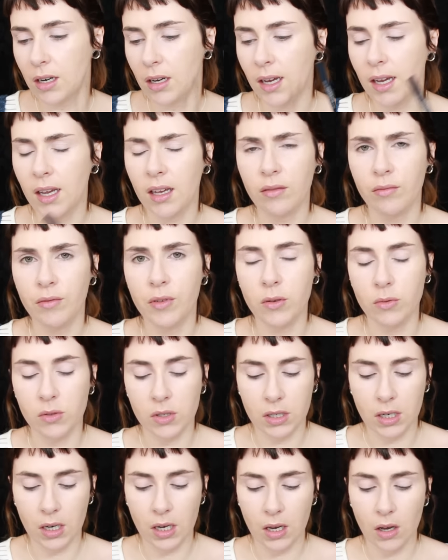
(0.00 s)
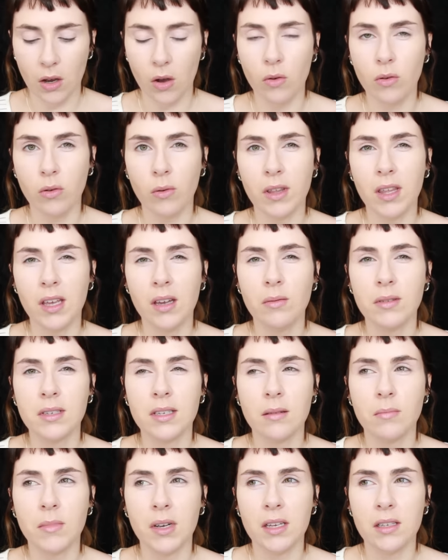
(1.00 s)
I get confused. Oh no, I think it
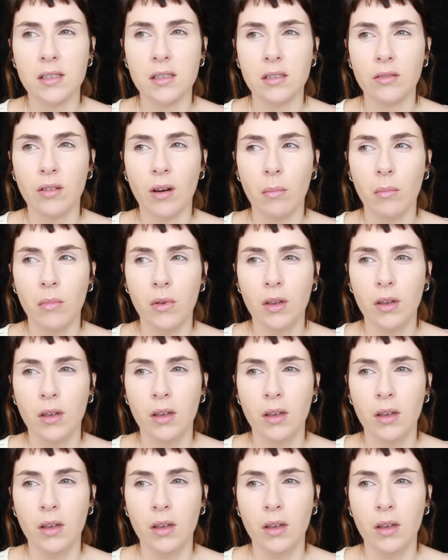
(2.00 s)
was on my Instagram.